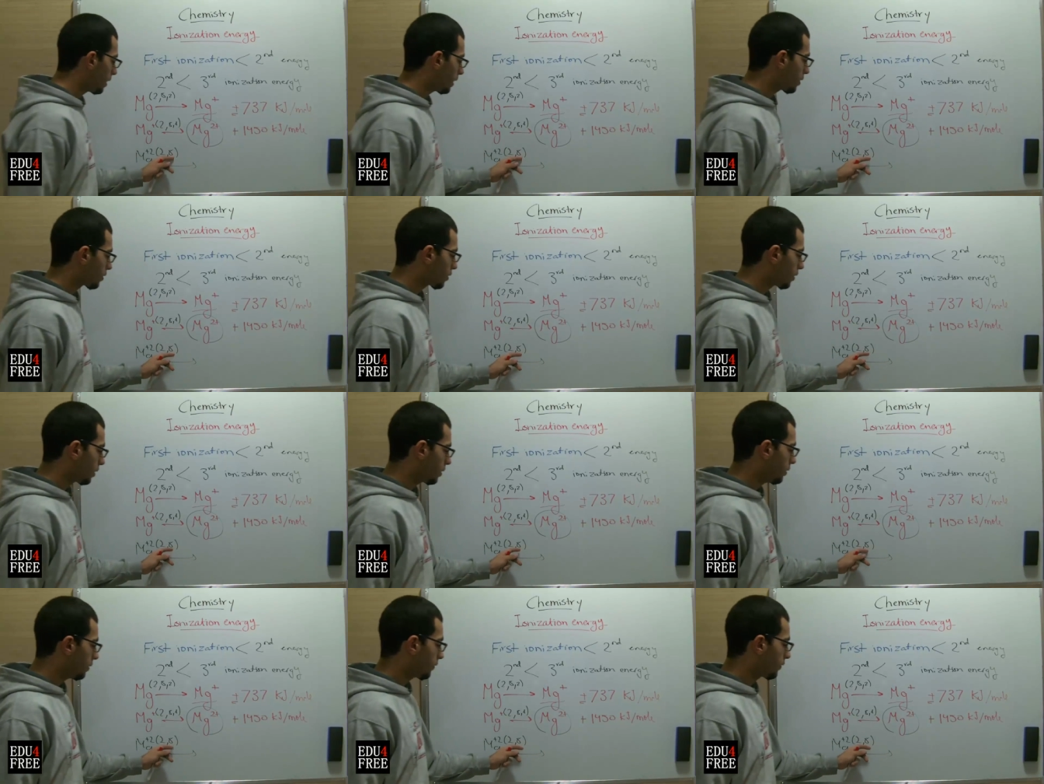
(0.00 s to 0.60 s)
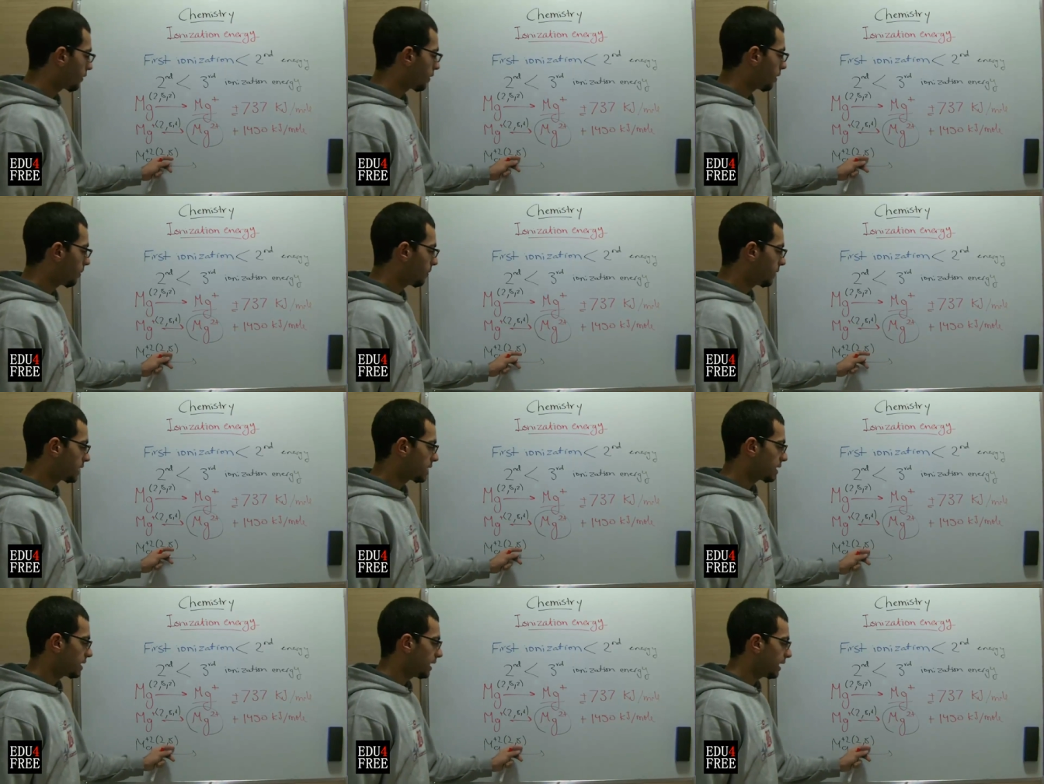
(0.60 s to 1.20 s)
electron
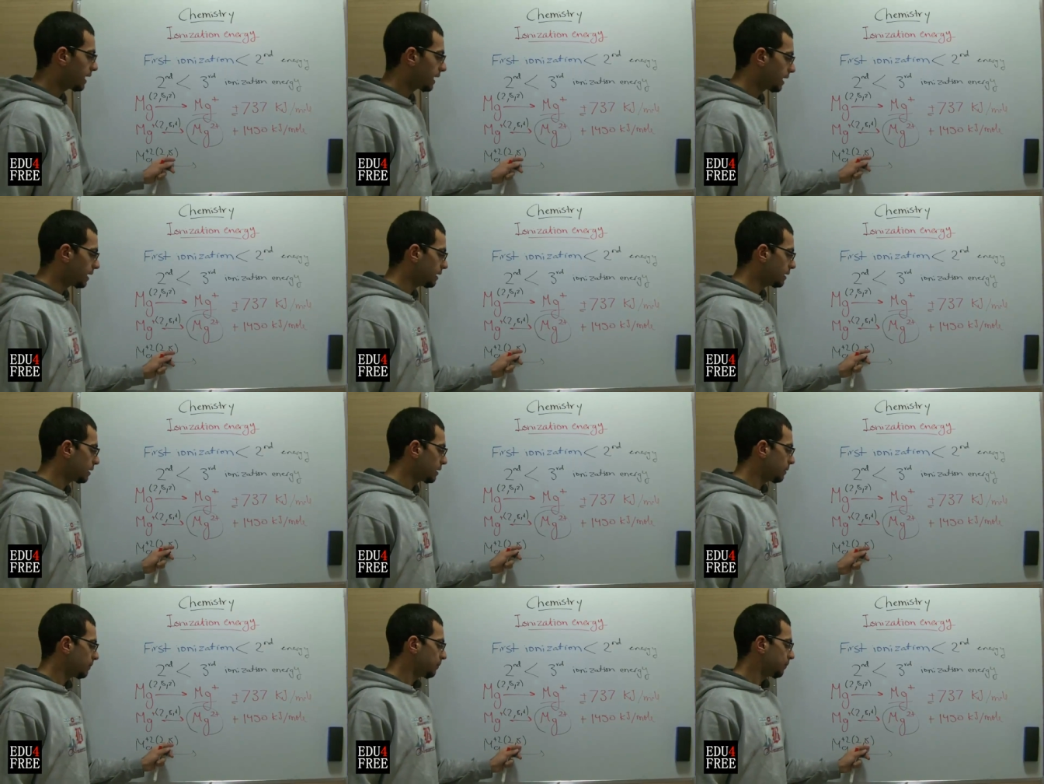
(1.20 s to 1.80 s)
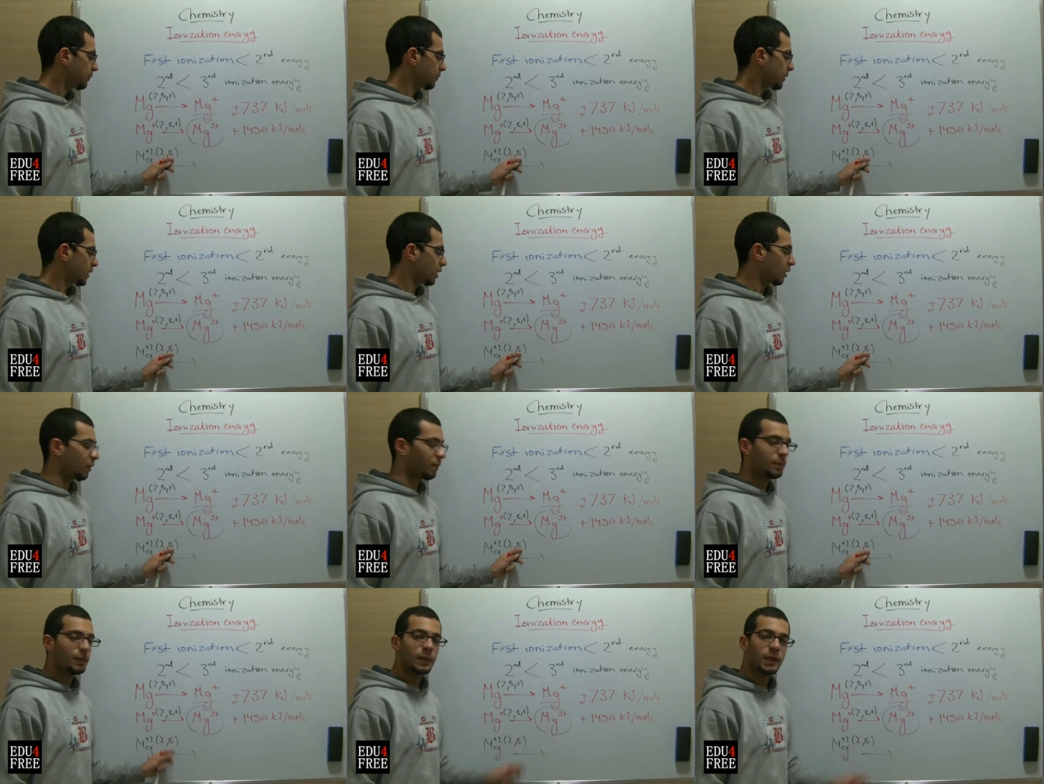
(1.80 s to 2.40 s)
from the second
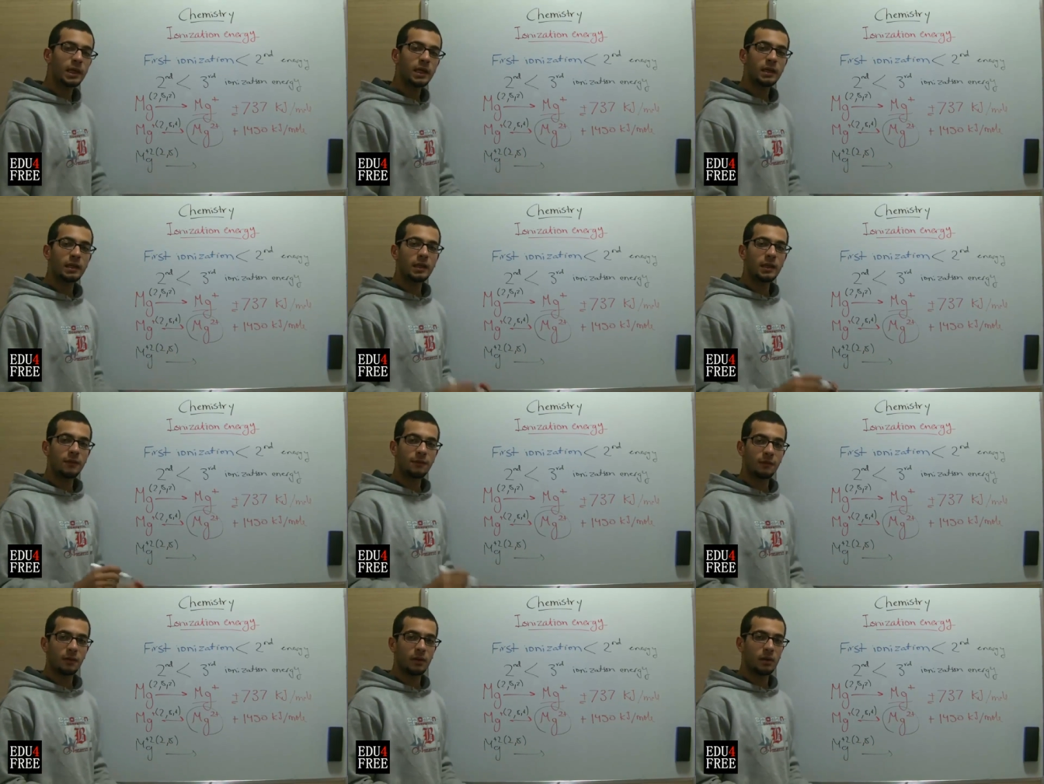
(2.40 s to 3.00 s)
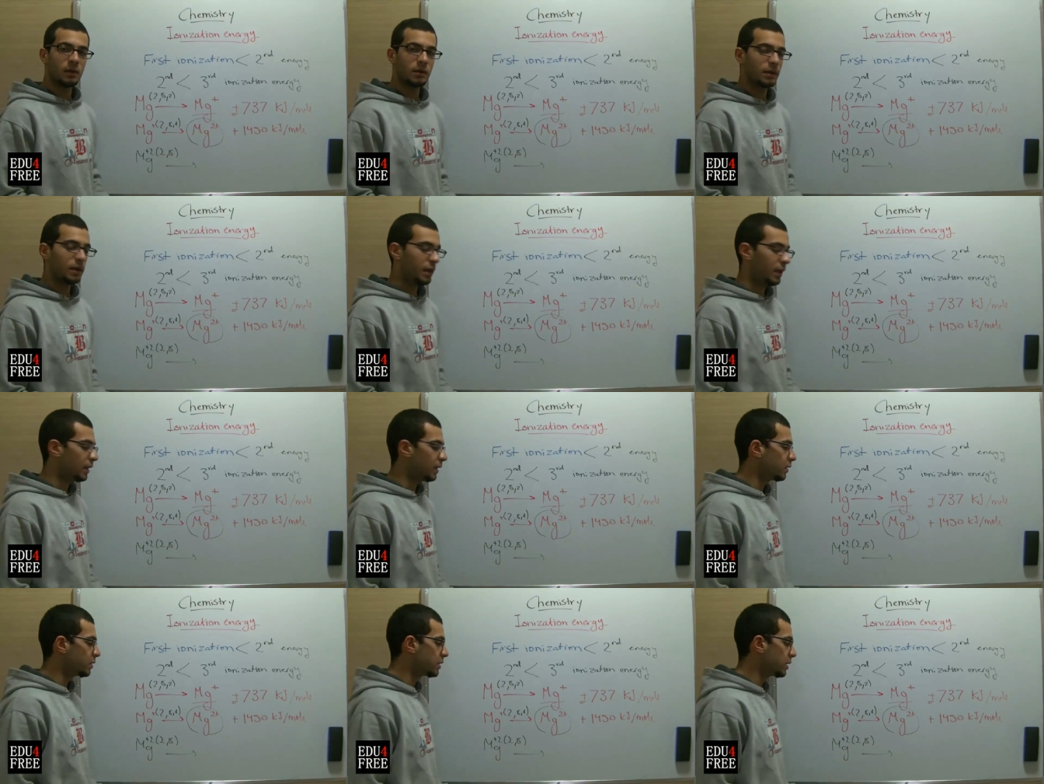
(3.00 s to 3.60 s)
completely filled
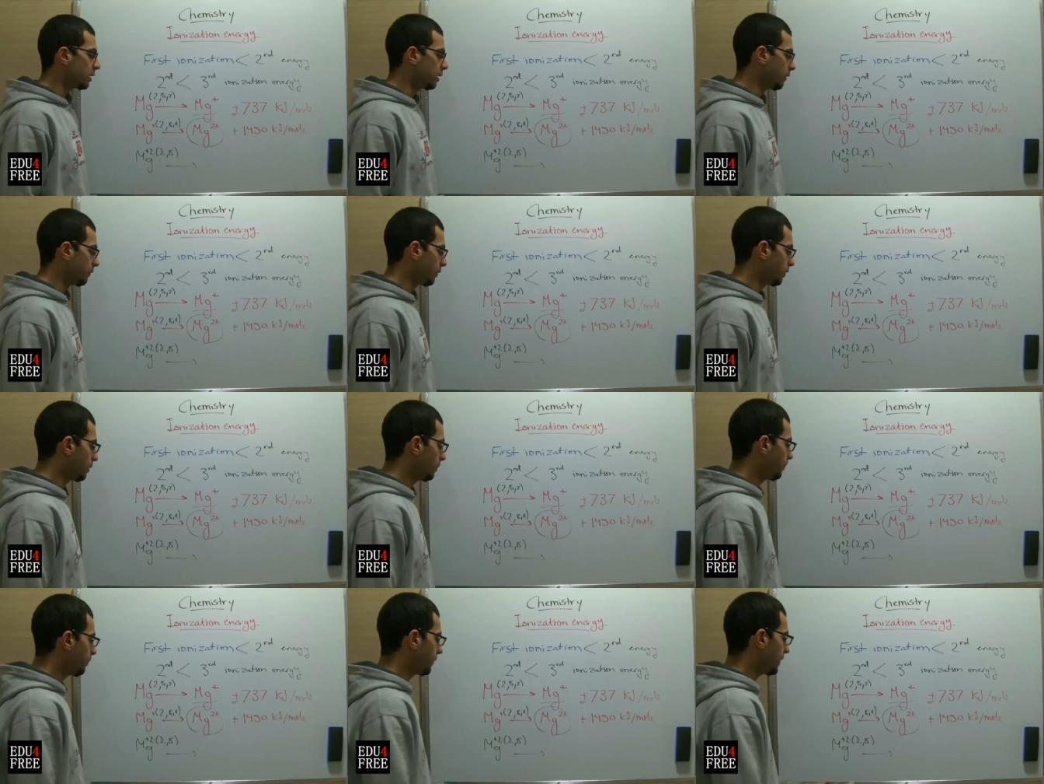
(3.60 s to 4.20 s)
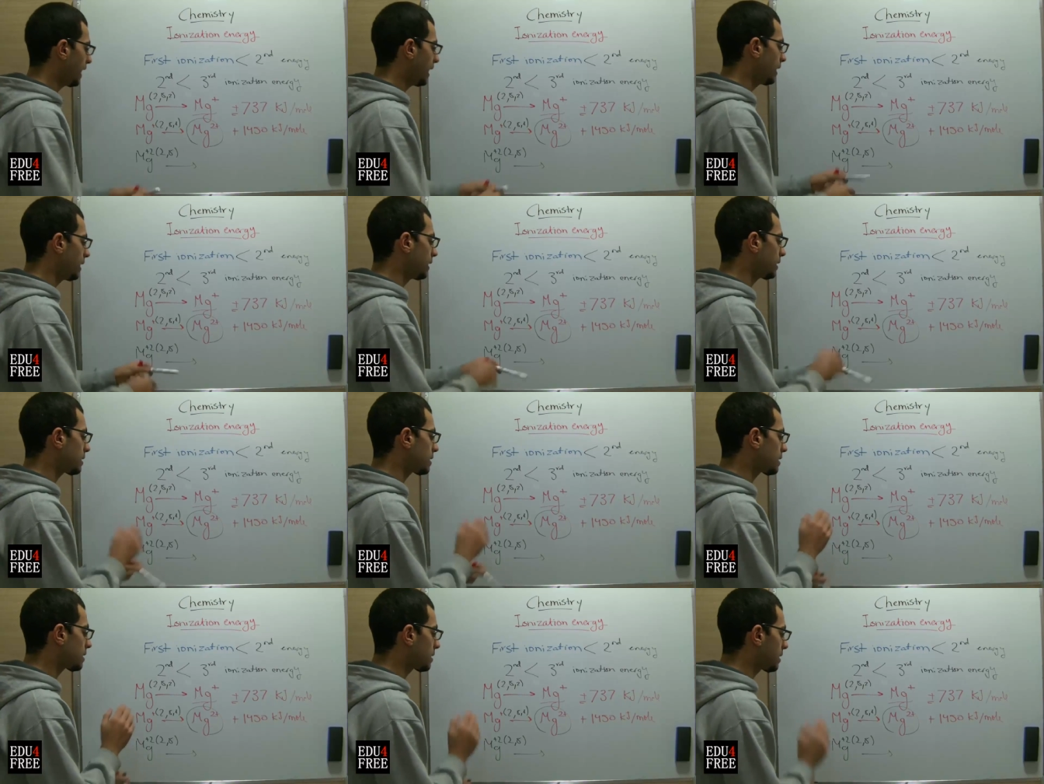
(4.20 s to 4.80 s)
energy level in
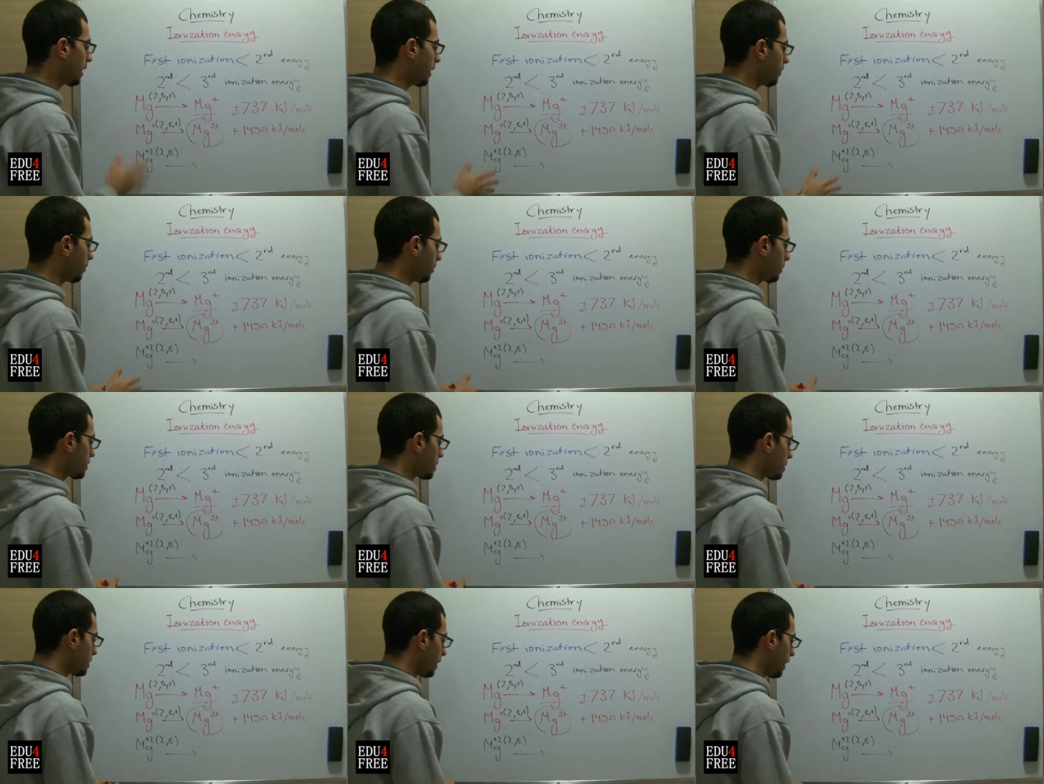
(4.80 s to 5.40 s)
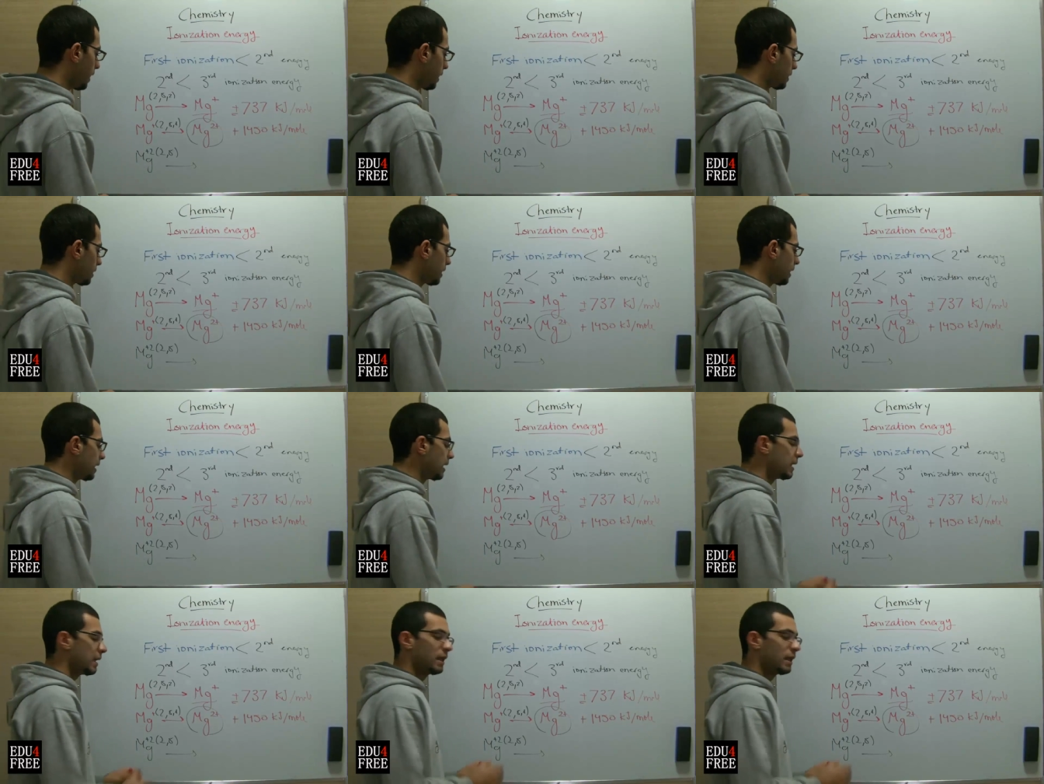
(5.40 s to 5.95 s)
its stable state,